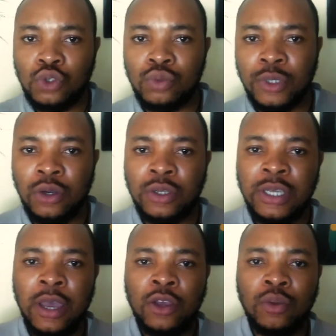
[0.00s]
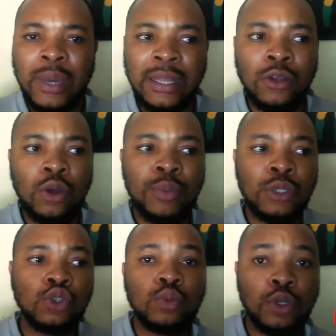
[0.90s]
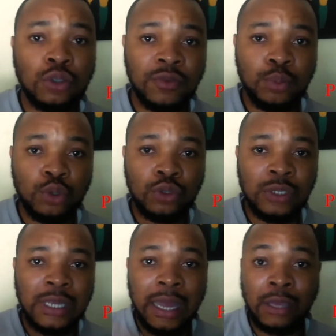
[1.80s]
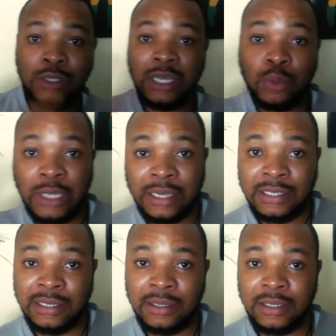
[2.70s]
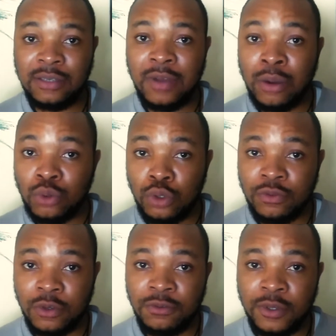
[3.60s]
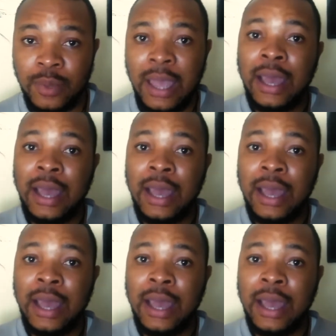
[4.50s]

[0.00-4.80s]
because you might end up being too much of a producer and you sabotage the creative angle of your film,